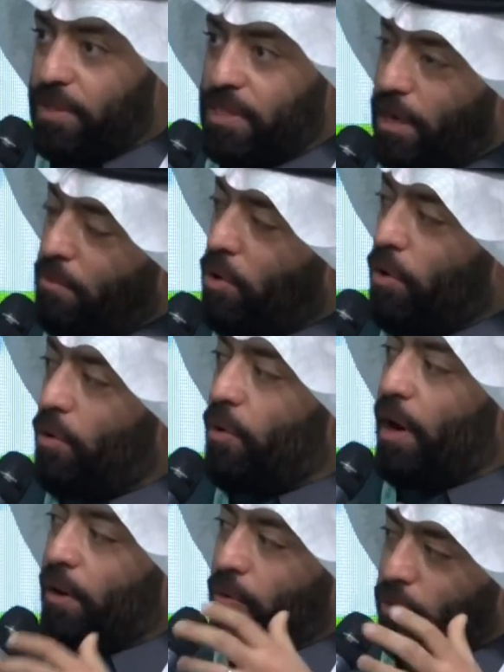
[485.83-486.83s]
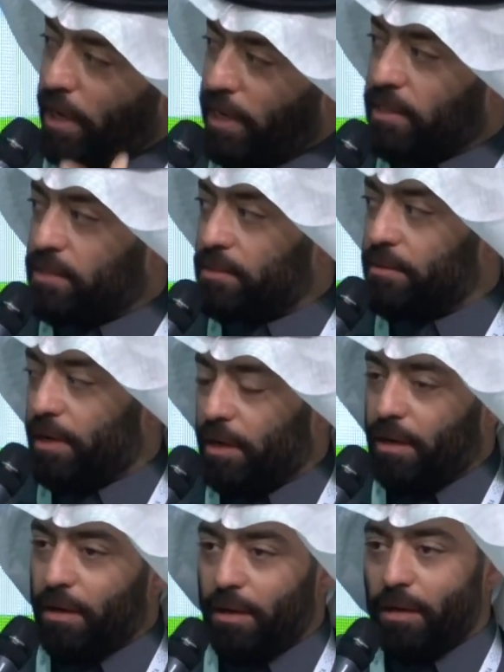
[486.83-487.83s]
When we
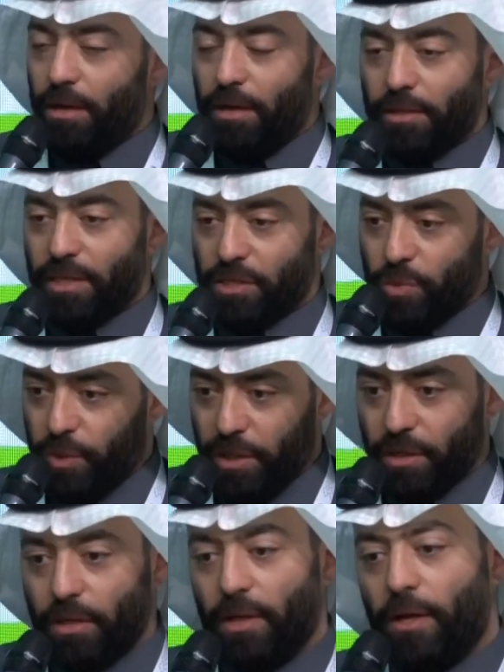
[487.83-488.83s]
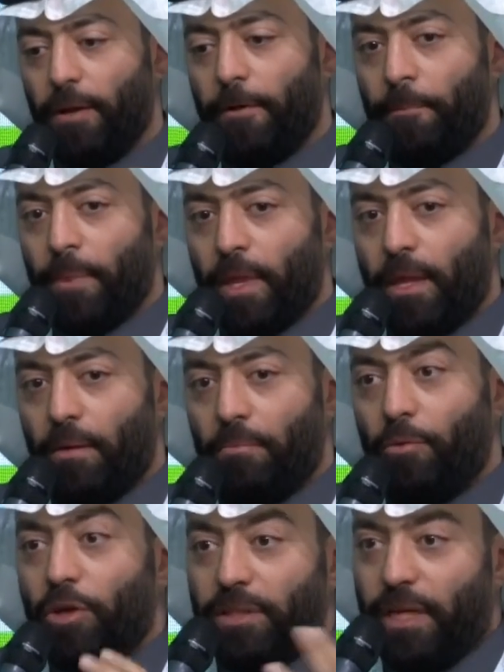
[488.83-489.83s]
started employing a CMO,
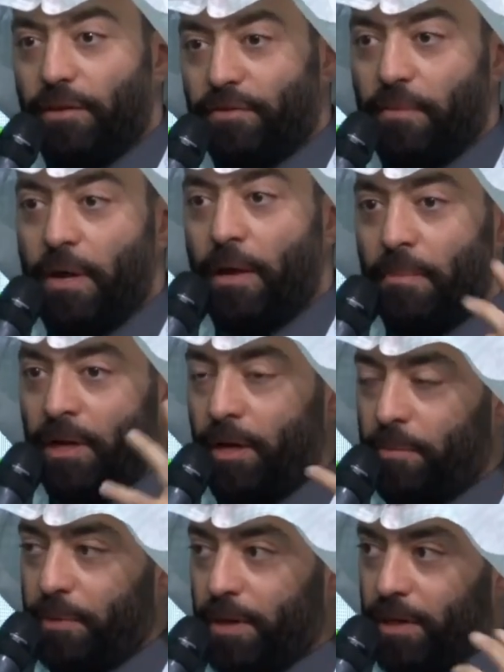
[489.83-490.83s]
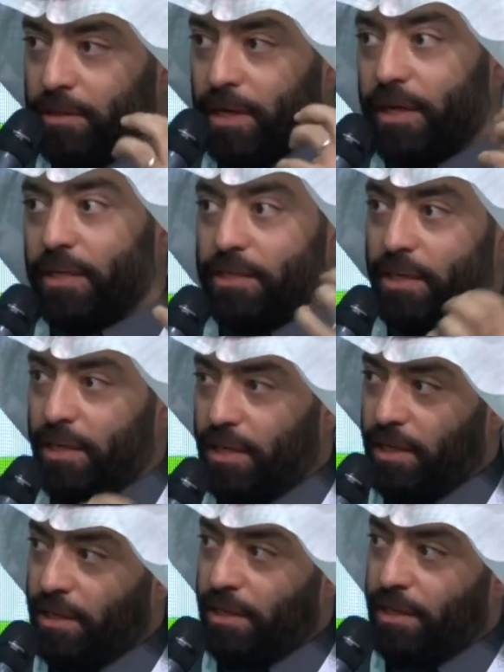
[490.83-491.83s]
it was totally
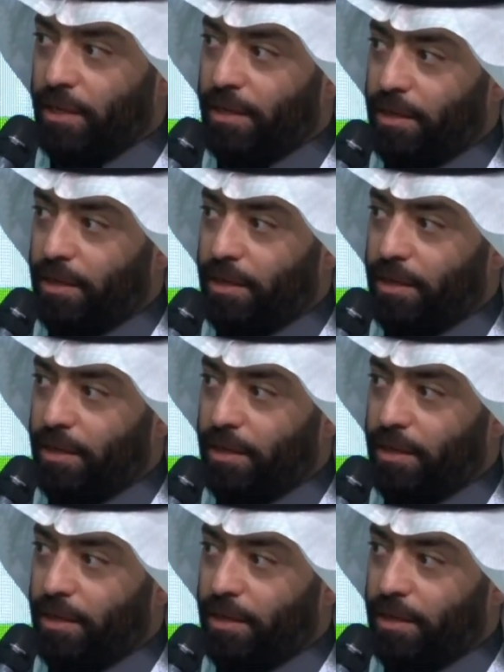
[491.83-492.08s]
different.